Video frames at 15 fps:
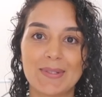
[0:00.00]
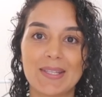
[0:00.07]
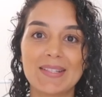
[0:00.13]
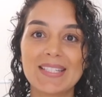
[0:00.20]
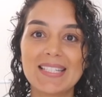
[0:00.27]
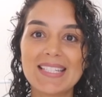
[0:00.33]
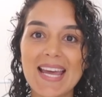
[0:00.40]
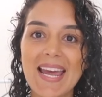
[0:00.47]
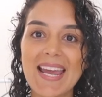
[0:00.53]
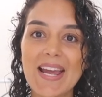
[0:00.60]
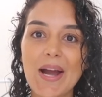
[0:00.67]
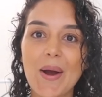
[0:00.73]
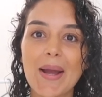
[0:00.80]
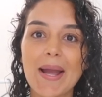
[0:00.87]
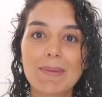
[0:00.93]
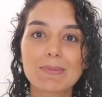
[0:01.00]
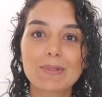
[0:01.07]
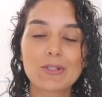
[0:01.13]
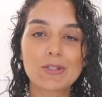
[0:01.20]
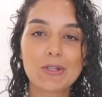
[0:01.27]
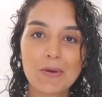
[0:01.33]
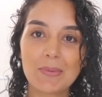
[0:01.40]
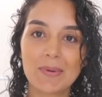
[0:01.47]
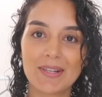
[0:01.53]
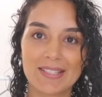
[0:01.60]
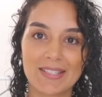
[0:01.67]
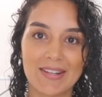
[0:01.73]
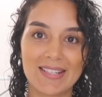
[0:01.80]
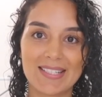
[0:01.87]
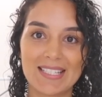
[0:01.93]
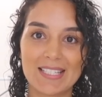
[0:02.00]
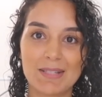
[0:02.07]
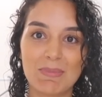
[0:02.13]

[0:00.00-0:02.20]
So today I am super excited